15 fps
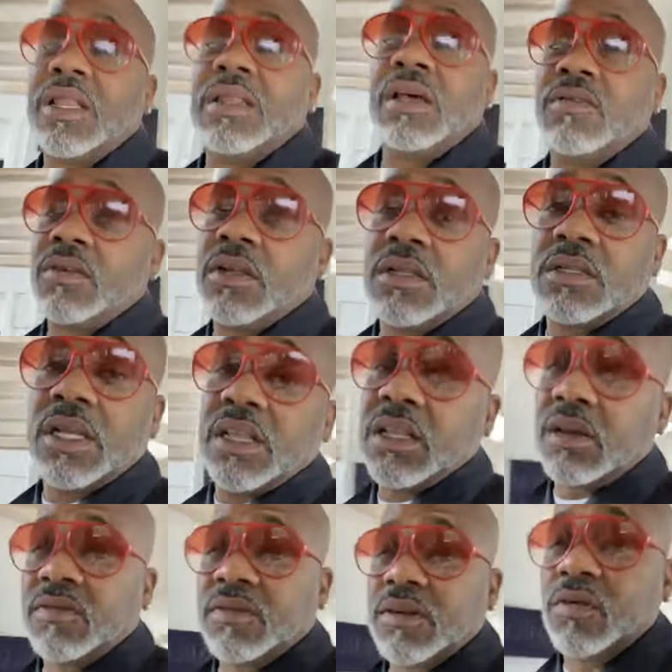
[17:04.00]
loving it. They
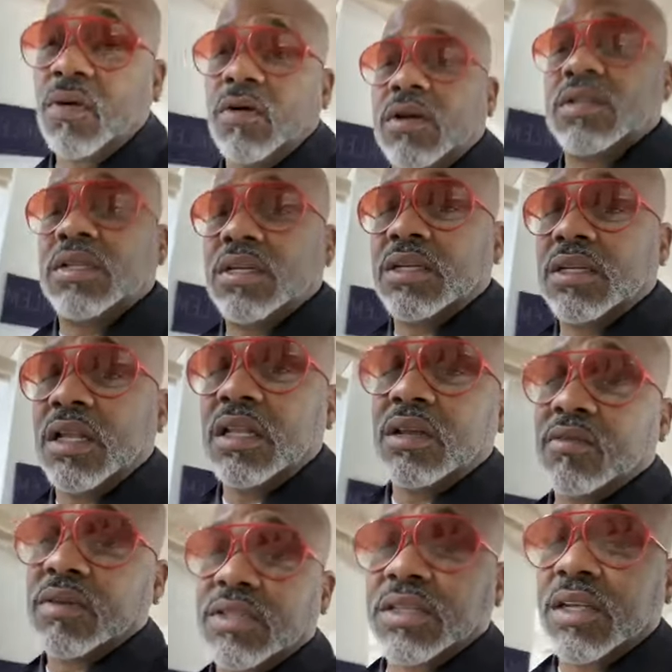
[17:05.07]
loving the quarantine. They
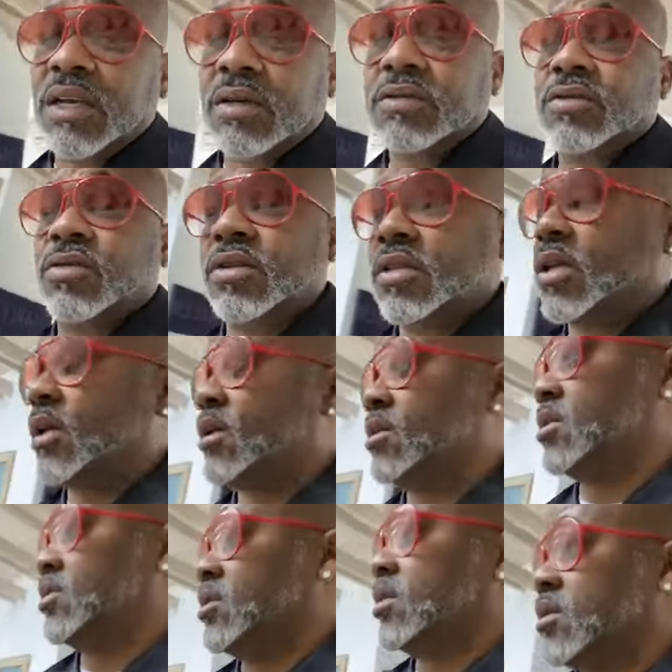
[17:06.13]
love us in the house all day.
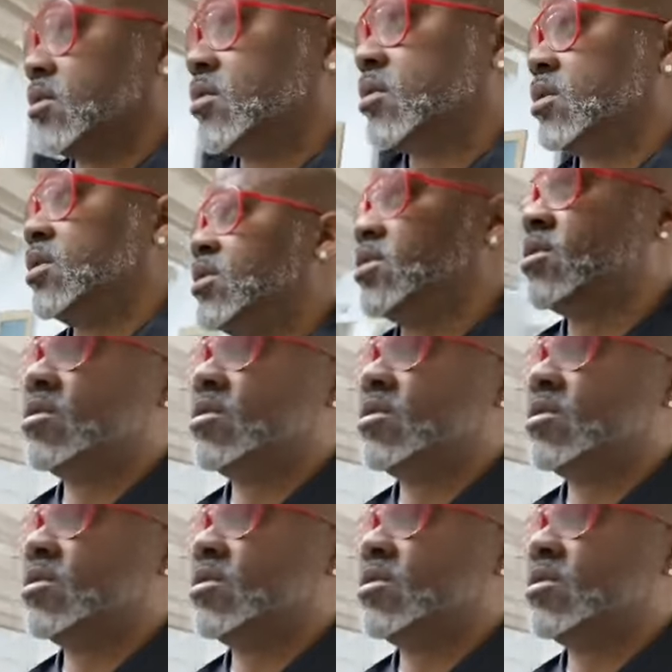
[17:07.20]
I ain't gonna lie.